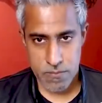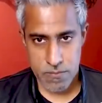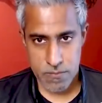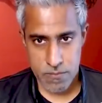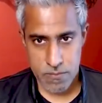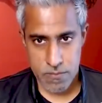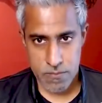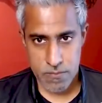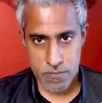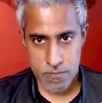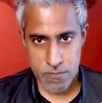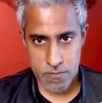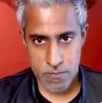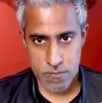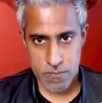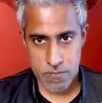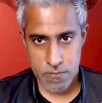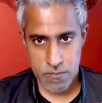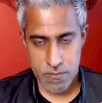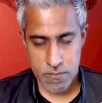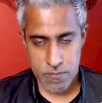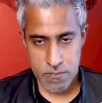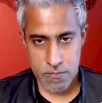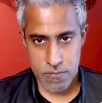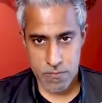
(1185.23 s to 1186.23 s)

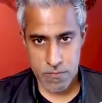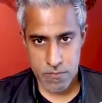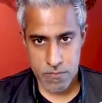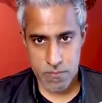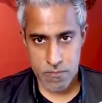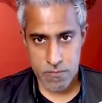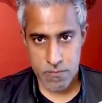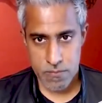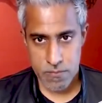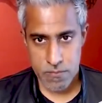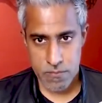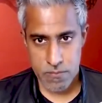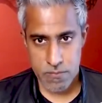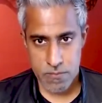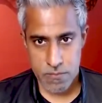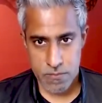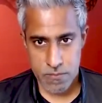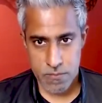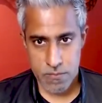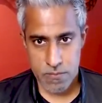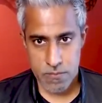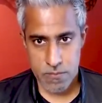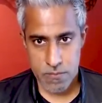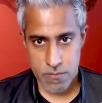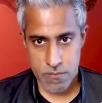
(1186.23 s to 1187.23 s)

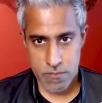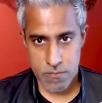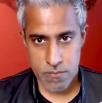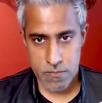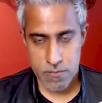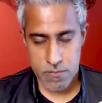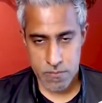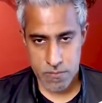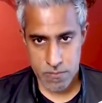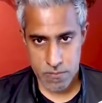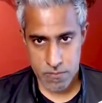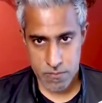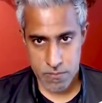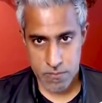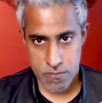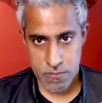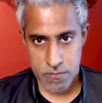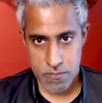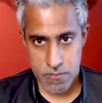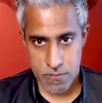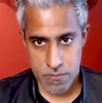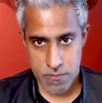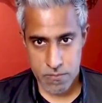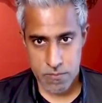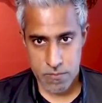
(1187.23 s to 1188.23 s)

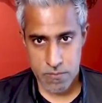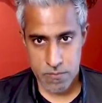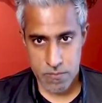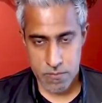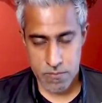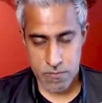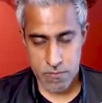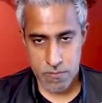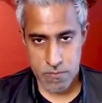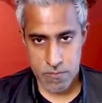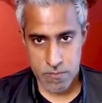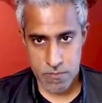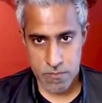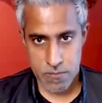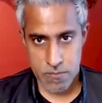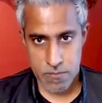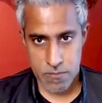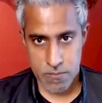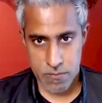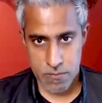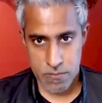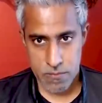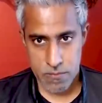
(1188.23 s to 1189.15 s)
This person isn't speaking.